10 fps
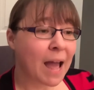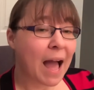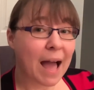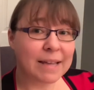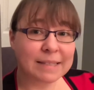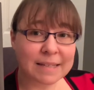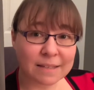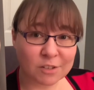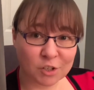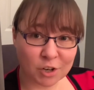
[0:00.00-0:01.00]
I
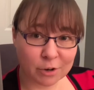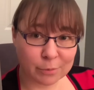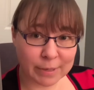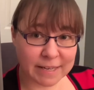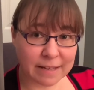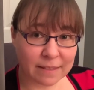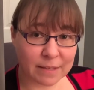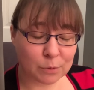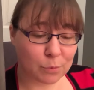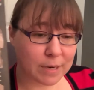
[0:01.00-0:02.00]
did start reading
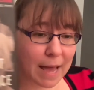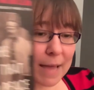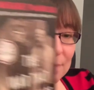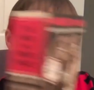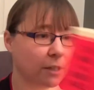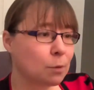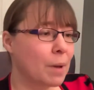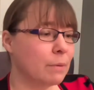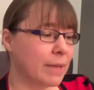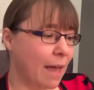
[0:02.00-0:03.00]
this one. I made it
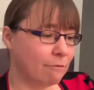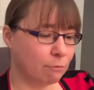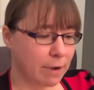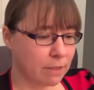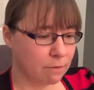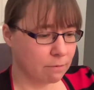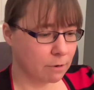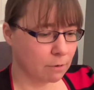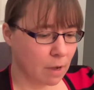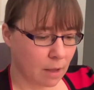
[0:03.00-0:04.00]
about halfway
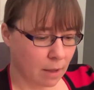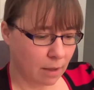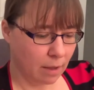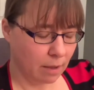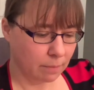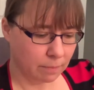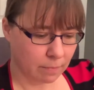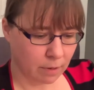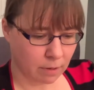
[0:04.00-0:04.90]
through. Um,